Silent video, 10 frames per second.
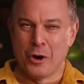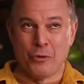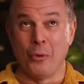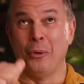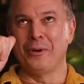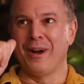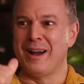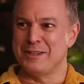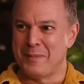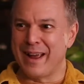roll your
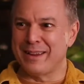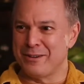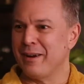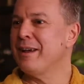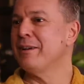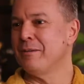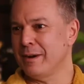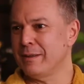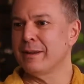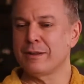eyes back in your head or
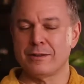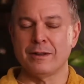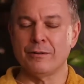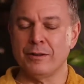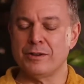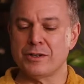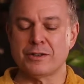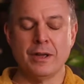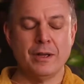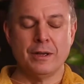anything. It's literally
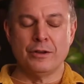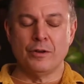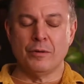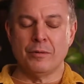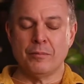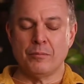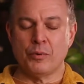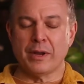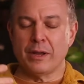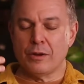just you're
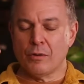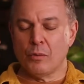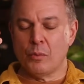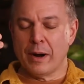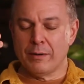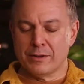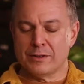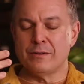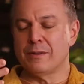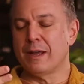bringing your awareness
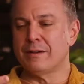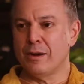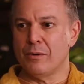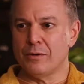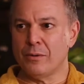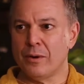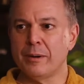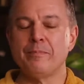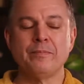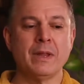to that territory
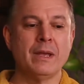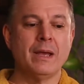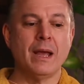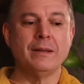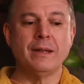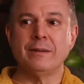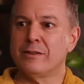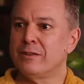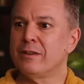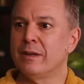and then
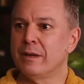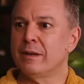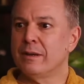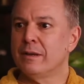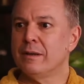seeing,